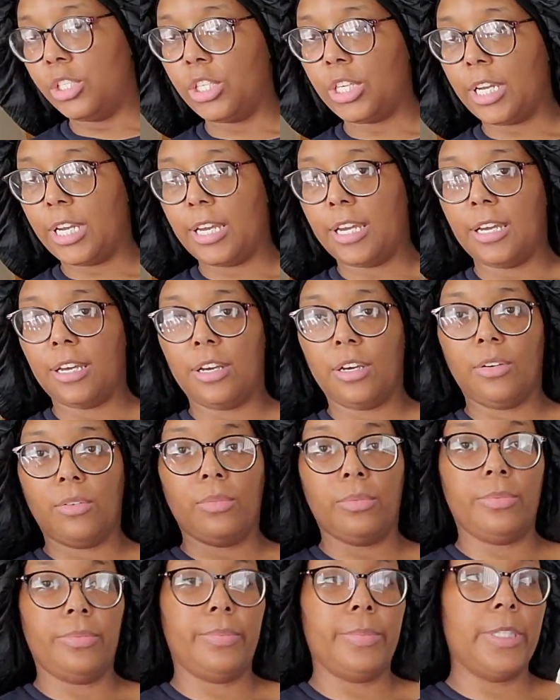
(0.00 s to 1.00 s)

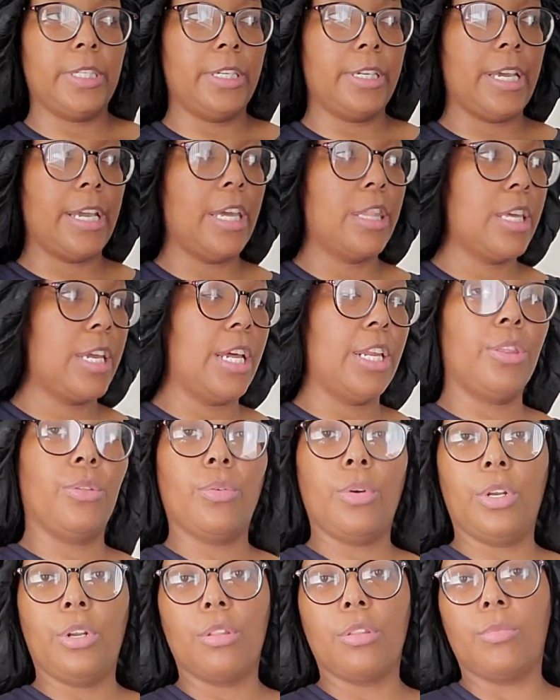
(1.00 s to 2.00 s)
Child, but I guess I gotta
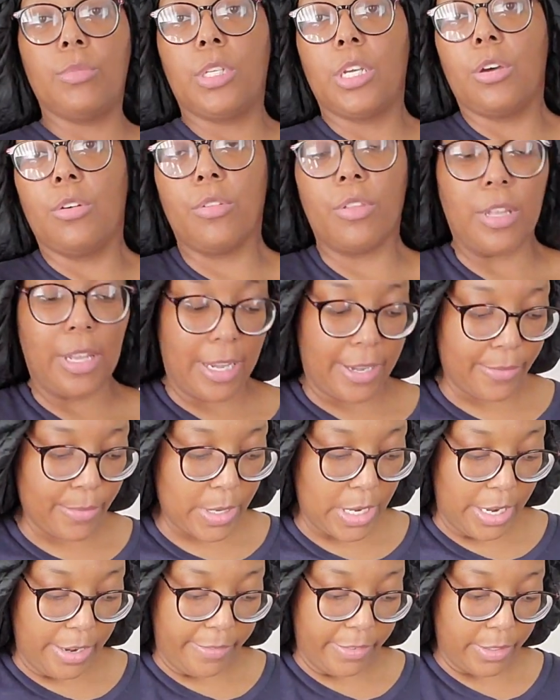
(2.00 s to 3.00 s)
throw it on some toast now,
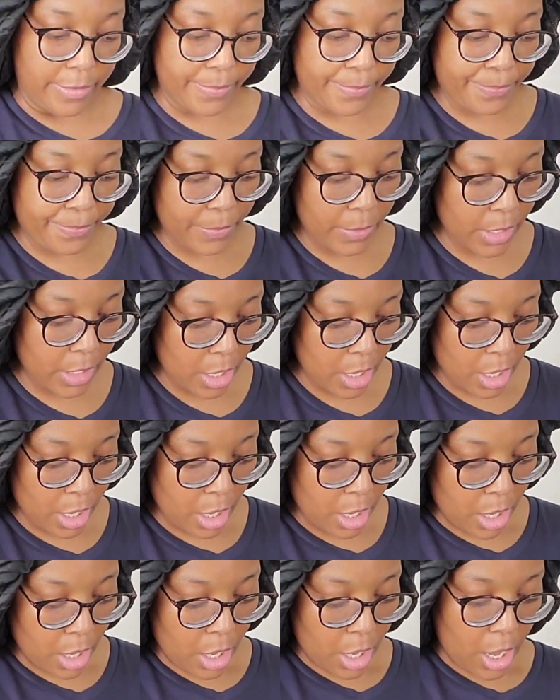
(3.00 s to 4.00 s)
whatever.
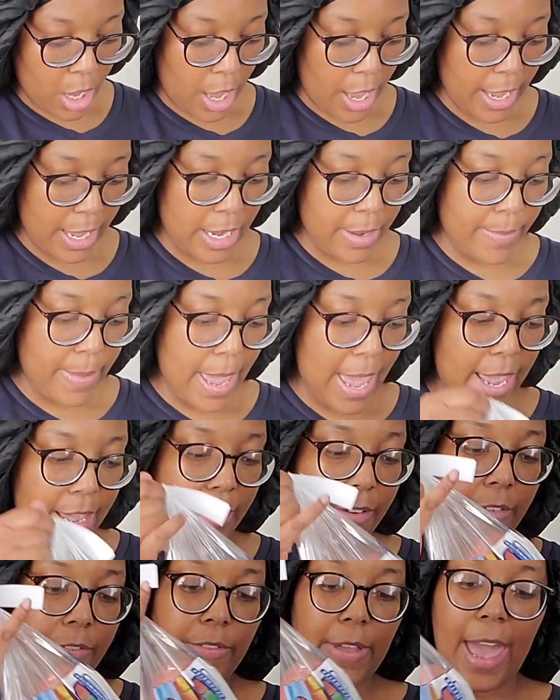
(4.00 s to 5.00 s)
I got a bag
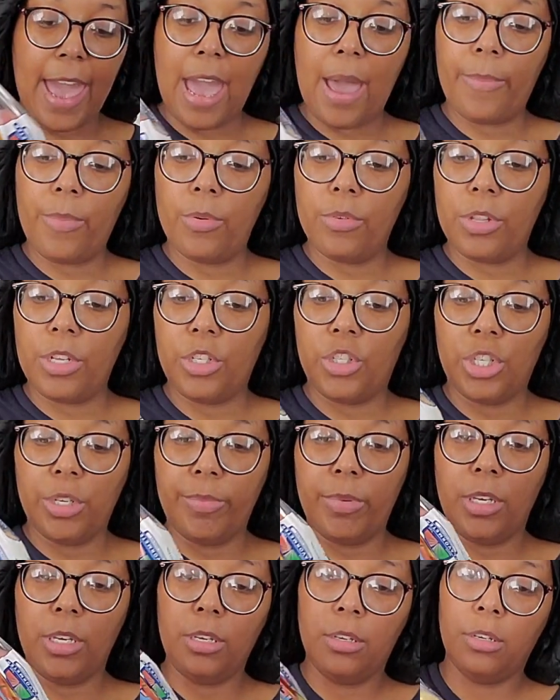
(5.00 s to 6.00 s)
of apples. These should
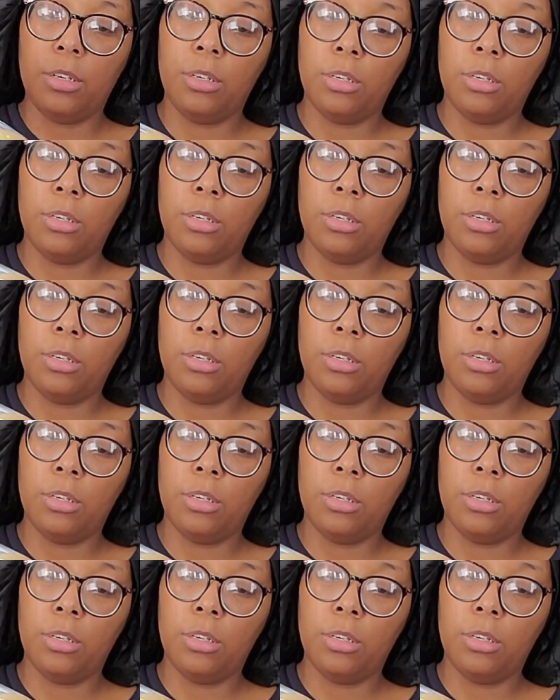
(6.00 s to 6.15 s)
be,